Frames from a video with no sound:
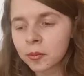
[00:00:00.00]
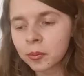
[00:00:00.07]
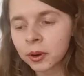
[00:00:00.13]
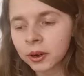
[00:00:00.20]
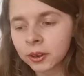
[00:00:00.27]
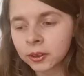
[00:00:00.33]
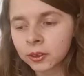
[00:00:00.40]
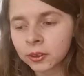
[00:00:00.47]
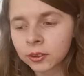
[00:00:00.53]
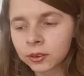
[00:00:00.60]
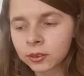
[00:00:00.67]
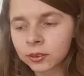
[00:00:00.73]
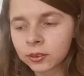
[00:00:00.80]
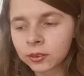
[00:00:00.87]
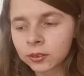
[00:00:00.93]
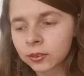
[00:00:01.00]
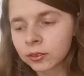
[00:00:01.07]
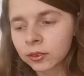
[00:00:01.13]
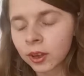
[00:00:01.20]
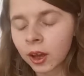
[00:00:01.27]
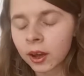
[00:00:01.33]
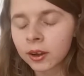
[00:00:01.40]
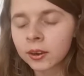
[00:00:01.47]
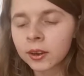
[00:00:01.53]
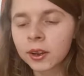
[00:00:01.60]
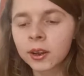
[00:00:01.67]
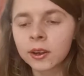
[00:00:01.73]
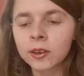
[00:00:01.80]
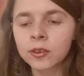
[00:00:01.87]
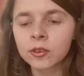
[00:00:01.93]
But yeah,
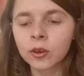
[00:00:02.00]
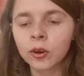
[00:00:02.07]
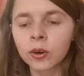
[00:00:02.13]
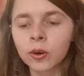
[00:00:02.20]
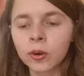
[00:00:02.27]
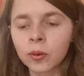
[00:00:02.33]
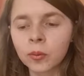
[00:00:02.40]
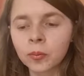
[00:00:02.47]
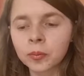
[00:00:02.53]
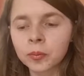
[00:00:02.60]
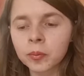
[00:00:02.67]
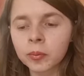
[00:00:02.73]
so